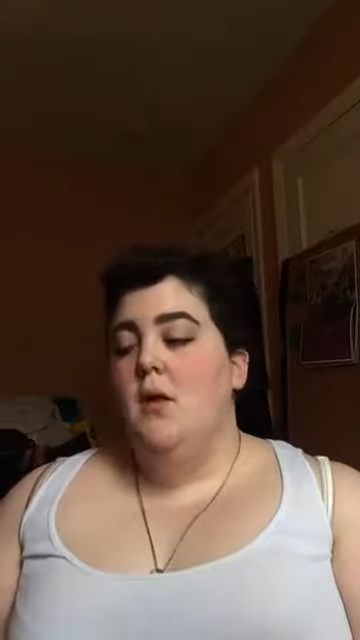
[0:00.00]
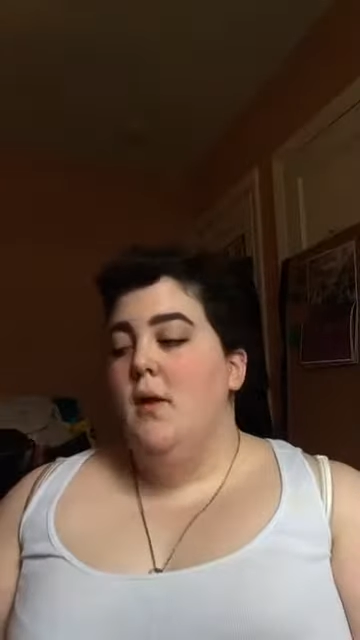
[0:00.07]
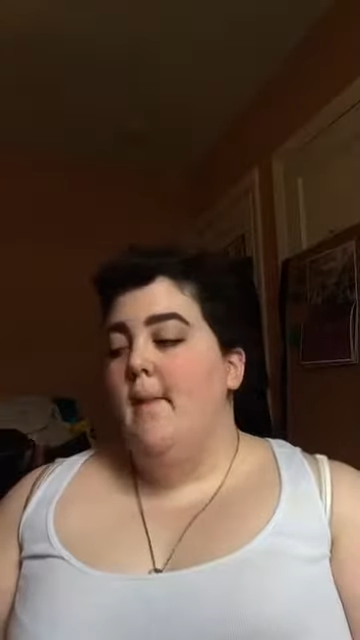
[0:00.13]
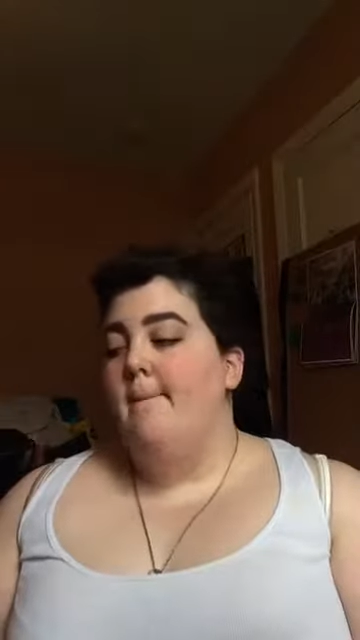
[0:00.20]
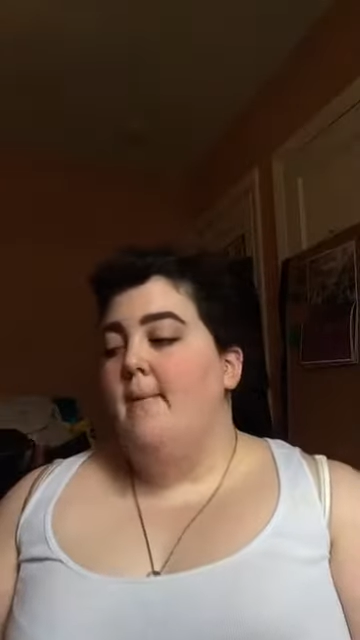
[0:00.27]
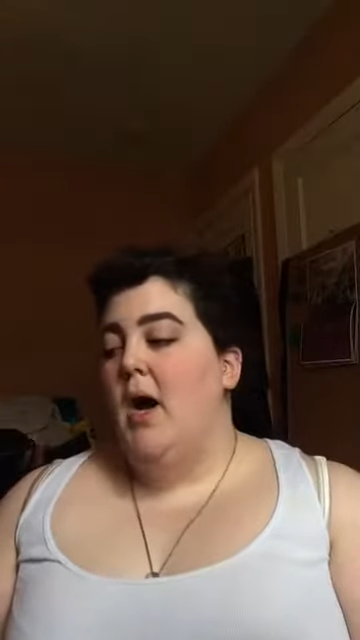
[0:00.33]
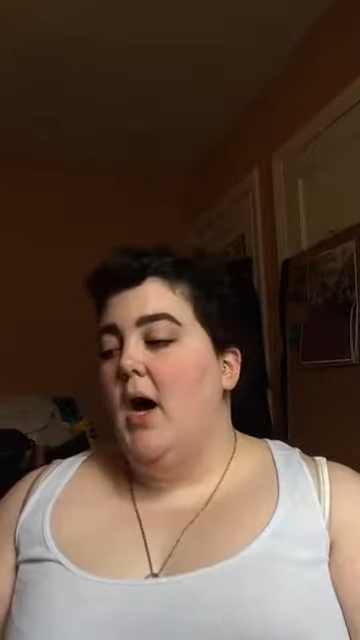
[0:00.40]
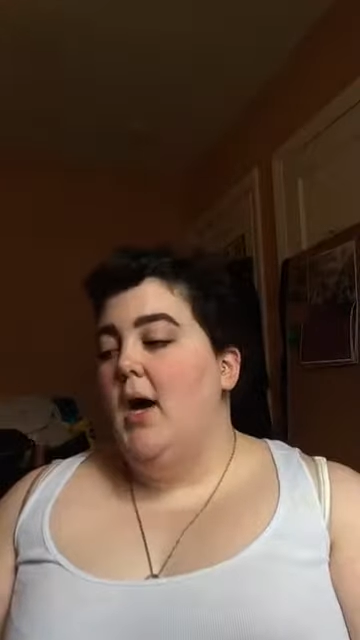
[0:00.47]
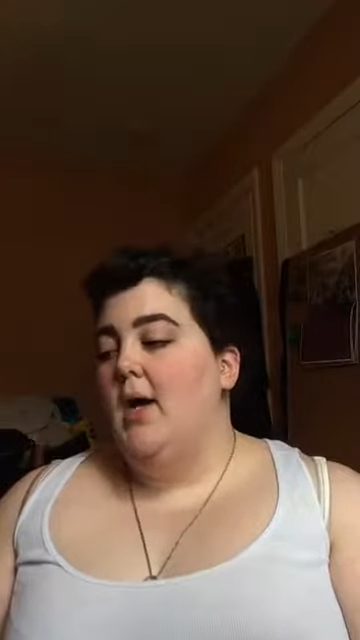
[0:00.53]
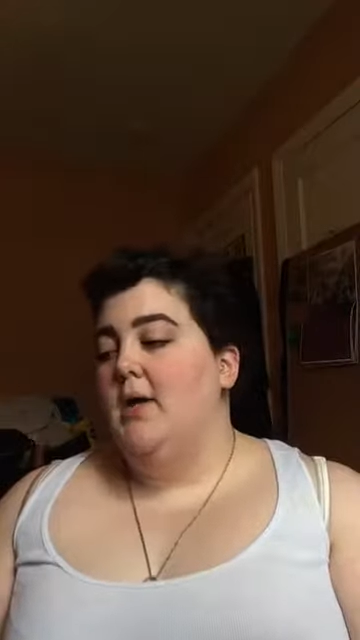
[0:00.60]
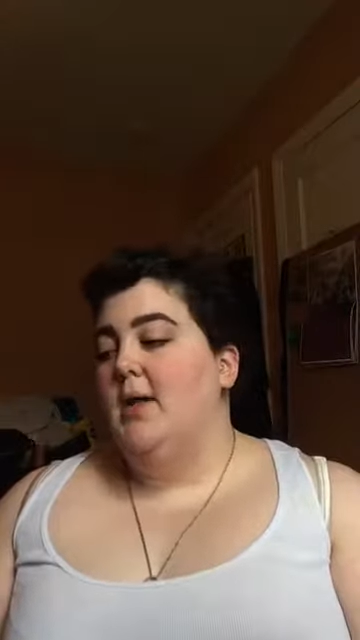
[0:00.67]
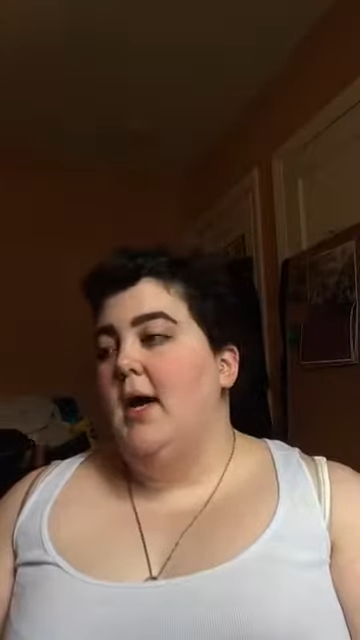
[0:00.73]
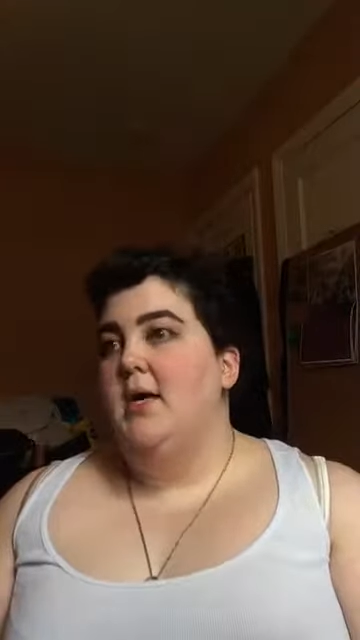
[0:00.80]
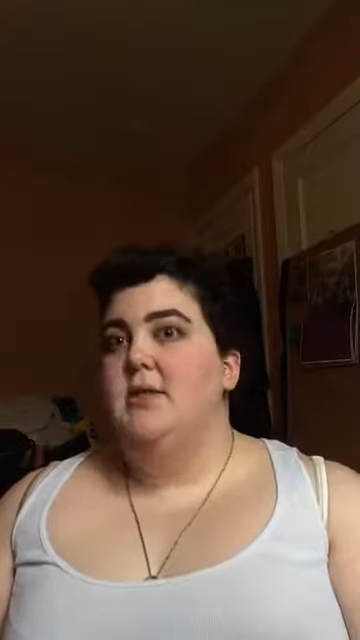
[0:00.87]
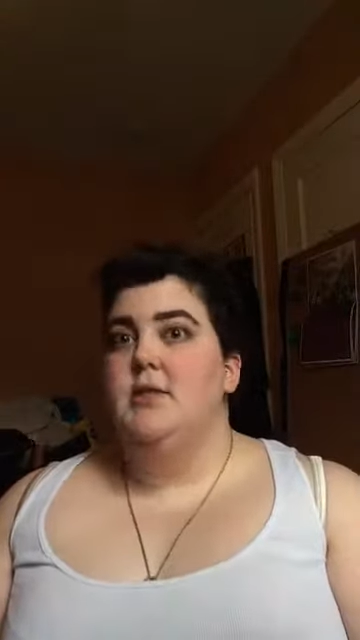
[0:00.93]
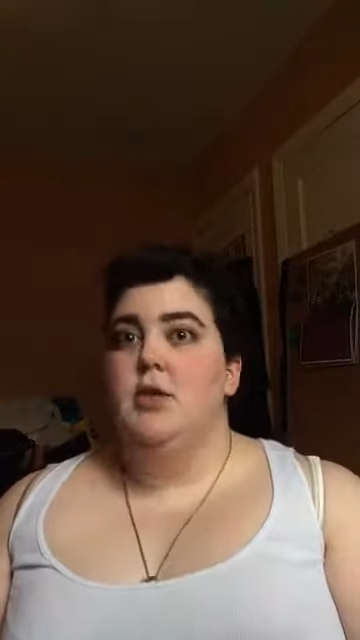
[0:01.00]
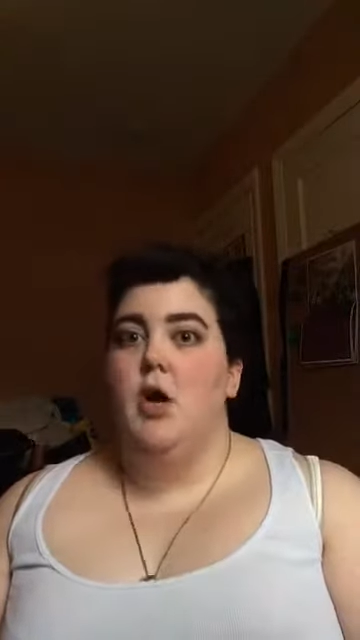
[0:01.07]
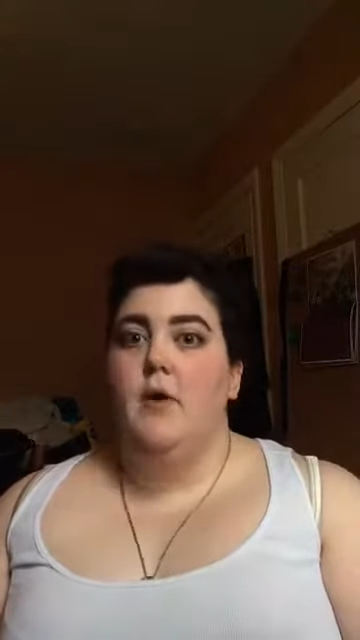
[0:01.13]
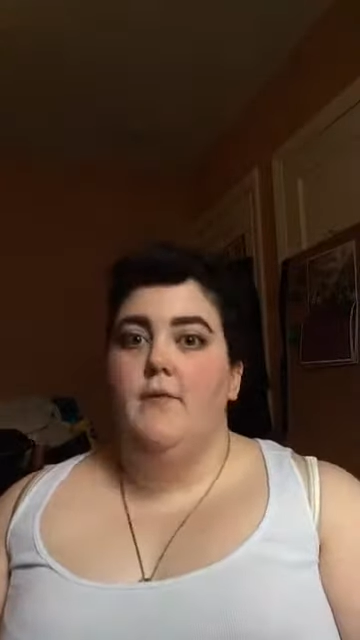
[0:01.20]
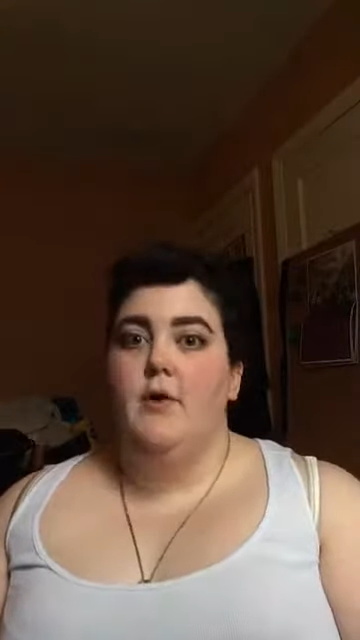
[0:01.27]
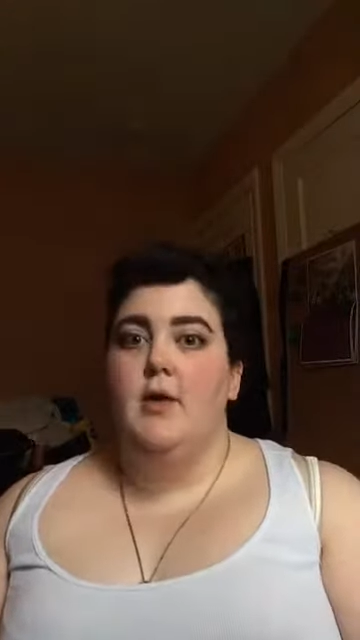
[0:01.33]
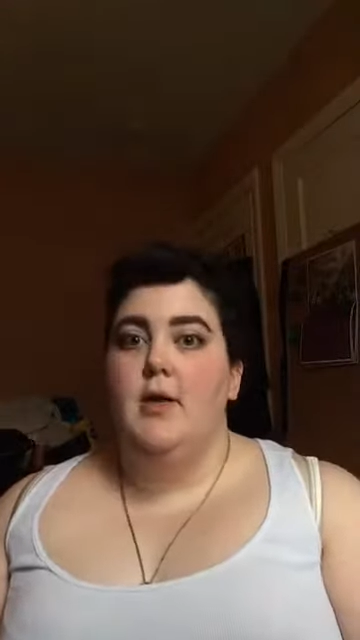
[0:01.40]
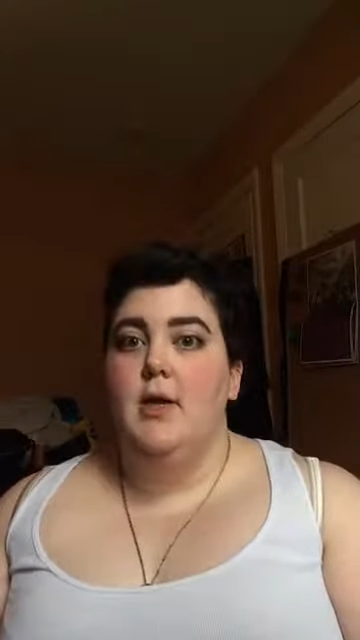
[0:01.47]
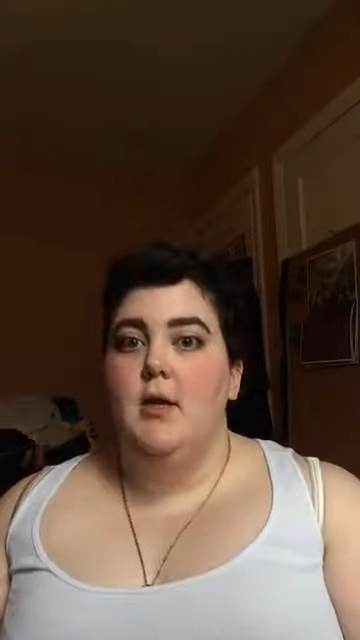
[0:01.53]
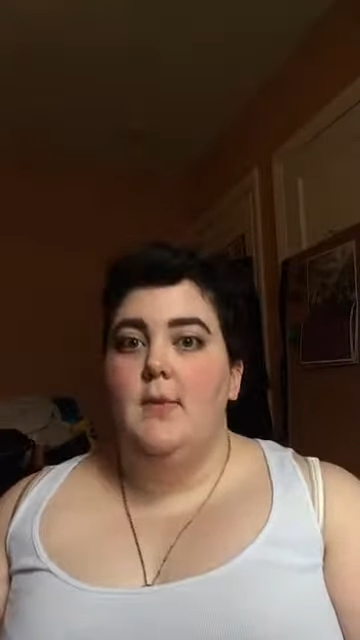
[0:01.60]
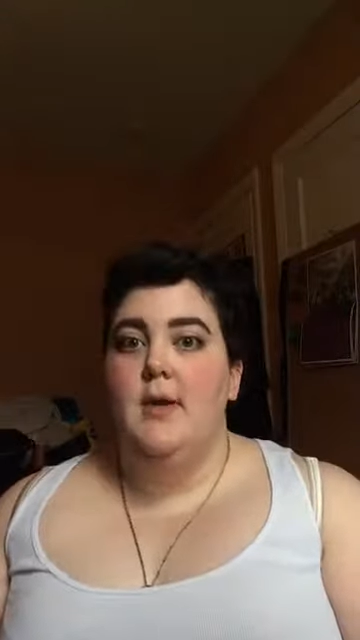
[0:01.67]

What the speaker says: my glasses off for a little